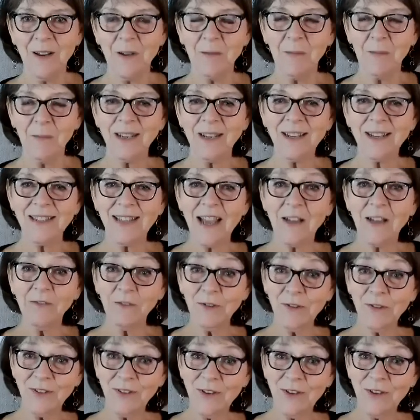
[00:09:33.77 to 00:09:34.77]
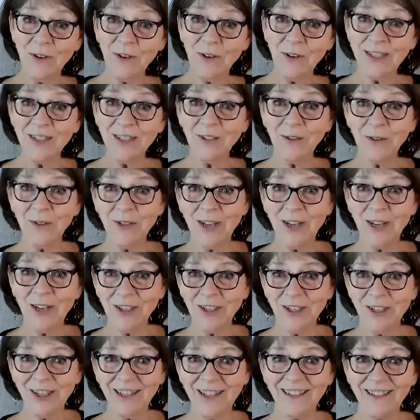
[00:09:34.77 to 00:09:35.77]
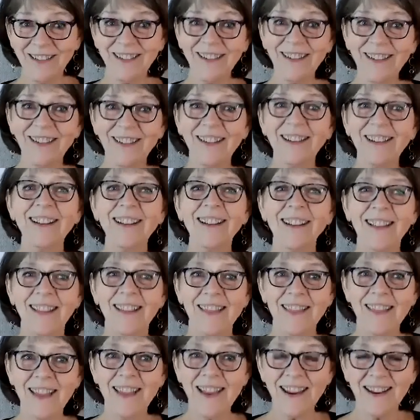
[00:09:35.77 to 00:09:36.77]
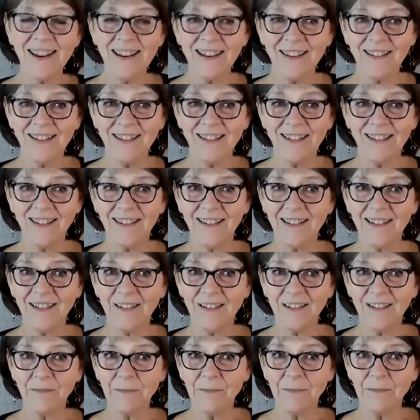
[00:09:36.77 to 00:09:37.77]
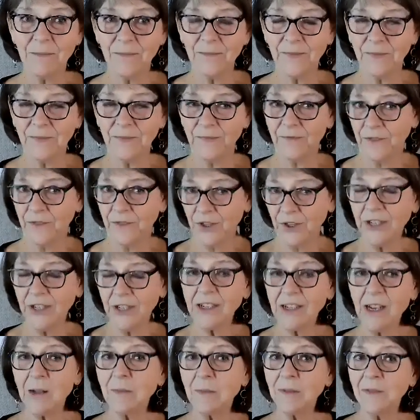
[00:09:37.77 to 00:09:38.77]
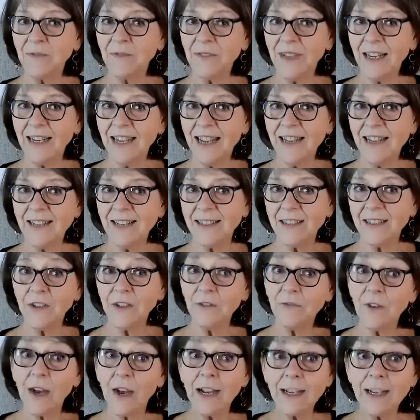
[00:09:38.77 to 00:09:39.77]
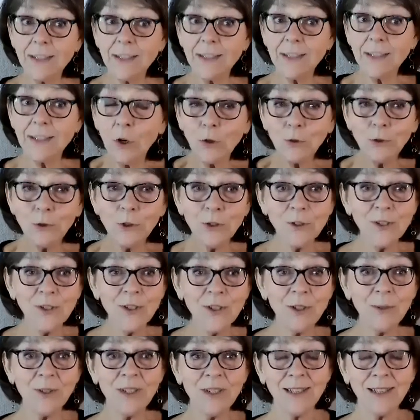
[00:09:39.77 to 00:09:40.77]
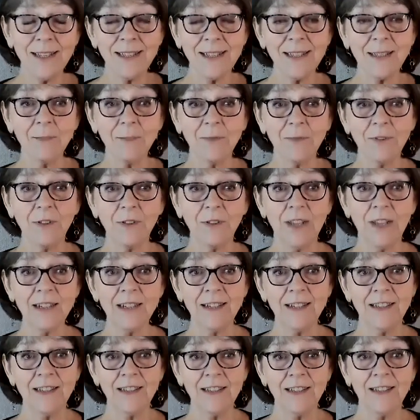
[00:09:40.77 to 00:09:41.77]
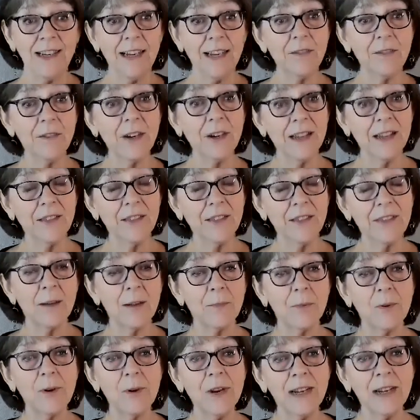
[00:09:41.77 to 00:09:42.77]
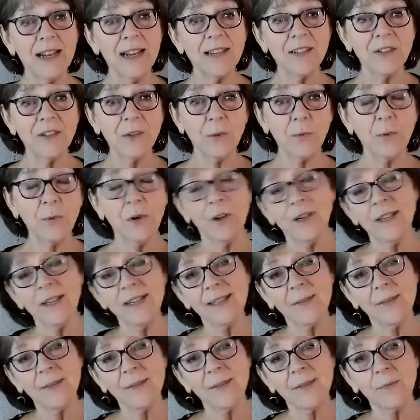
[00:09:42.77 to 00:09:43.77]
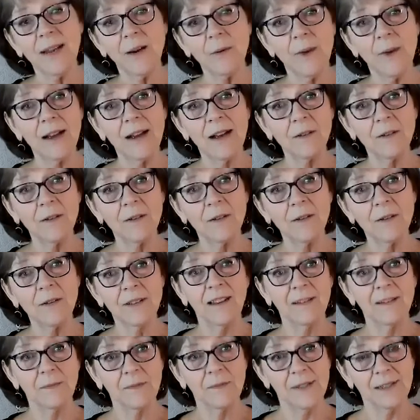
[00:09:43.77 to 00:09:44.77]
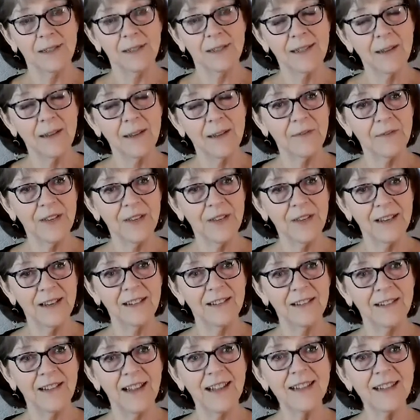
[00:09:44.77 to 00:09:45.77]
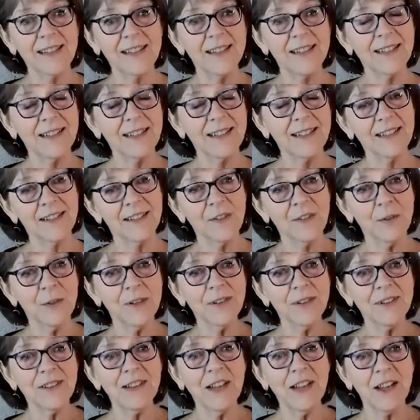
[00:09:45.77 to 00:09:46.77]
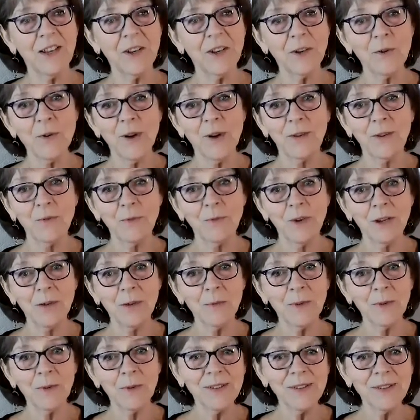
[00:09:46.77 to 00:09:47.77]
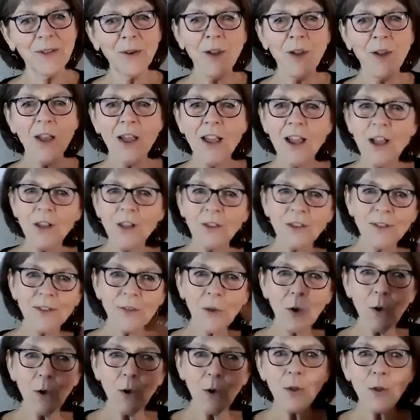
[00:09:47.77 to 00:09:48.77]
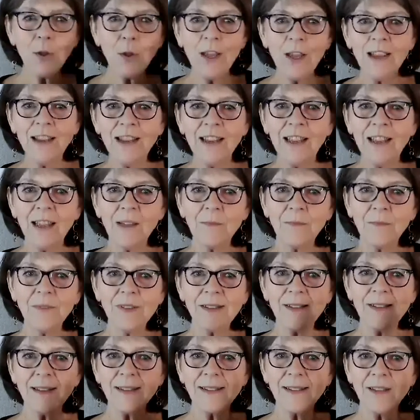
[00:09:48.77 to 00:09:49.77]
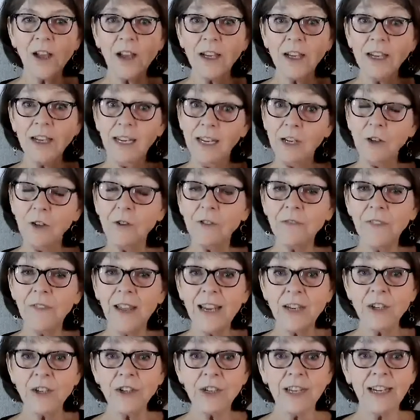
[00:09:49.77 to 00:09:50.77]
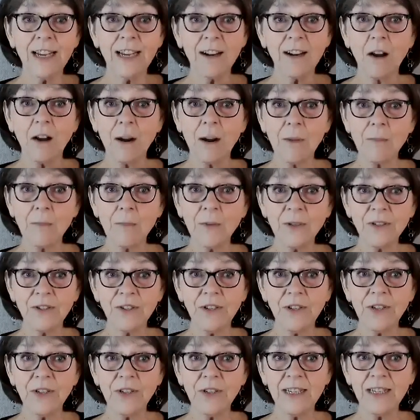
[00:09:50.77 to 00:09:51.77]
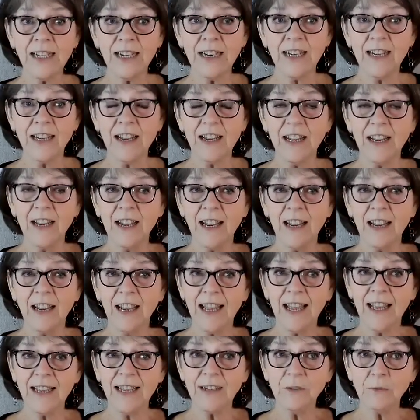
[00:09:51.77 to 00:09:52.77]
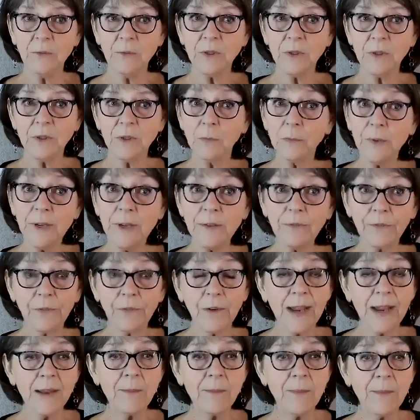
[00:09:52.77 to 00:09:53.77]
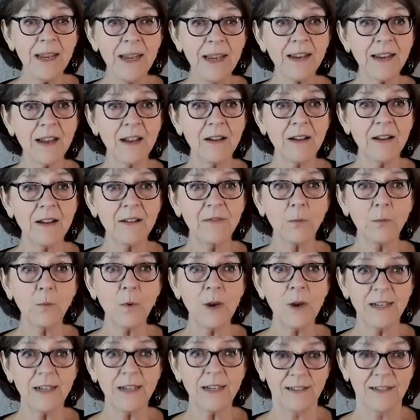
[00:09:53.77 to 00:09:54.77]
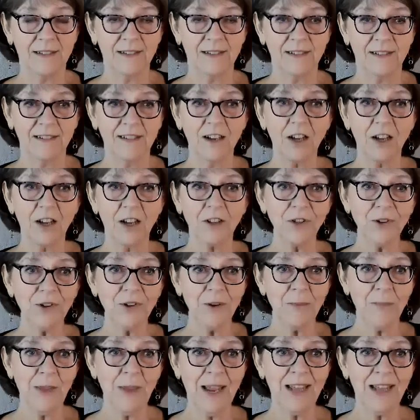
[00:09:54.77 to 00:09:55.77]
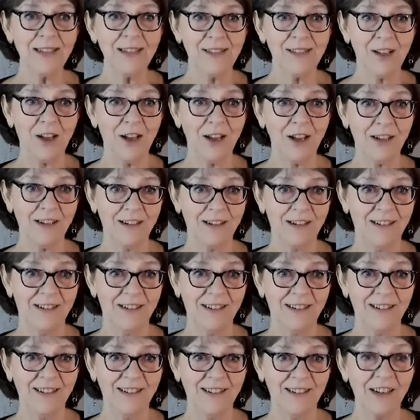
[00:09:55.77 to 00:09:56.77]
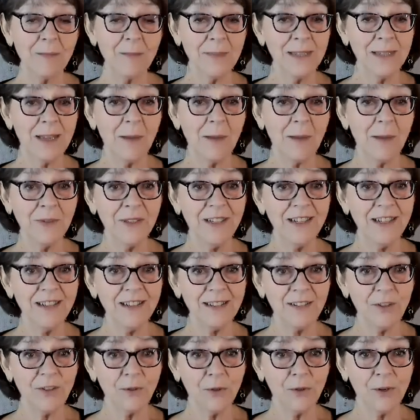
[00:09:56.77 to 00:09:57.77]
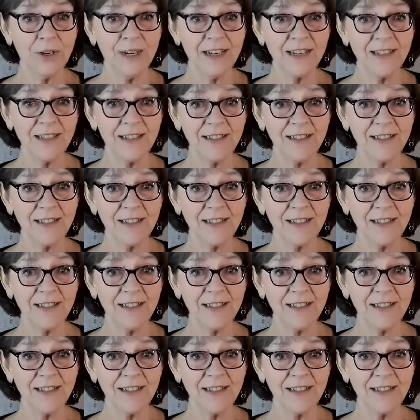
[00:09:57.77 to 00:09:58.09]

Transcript: Because after Snow's introduction, they took a couple of decades and devised a whole new sewage system for London that even at that point had to work its way around some of the existing sewers and the Underground Railroad. So this whole emphasis on innovation and opportunity and real reframing of what culture depends on comes up in these stories.